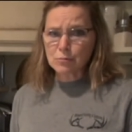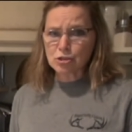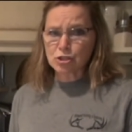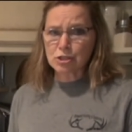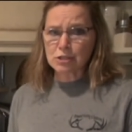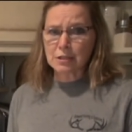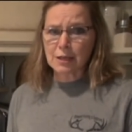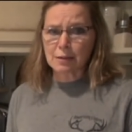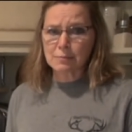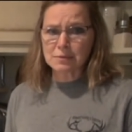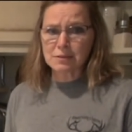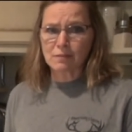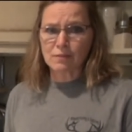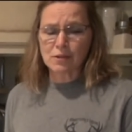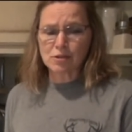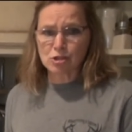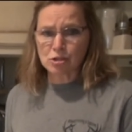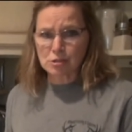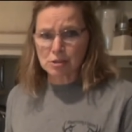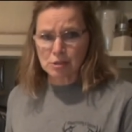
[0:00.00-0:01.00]
when she comes to
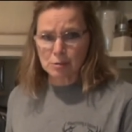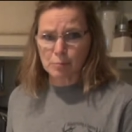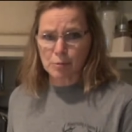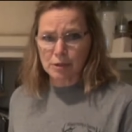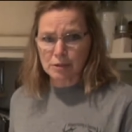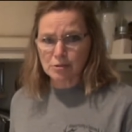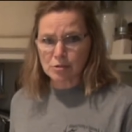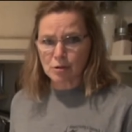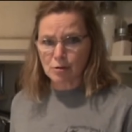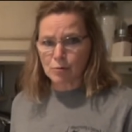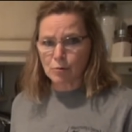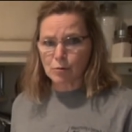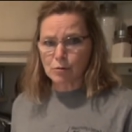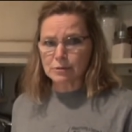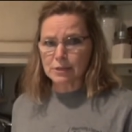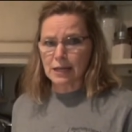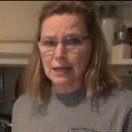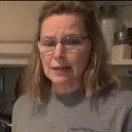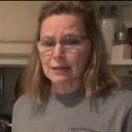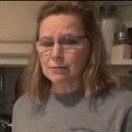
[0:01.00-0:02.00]
visit, she brings her
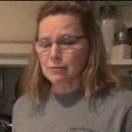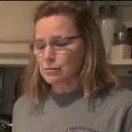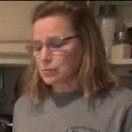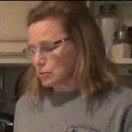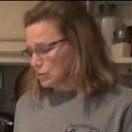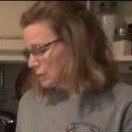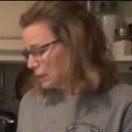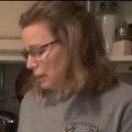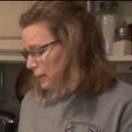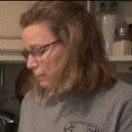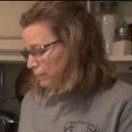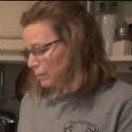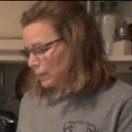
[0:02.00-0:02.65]
old candles.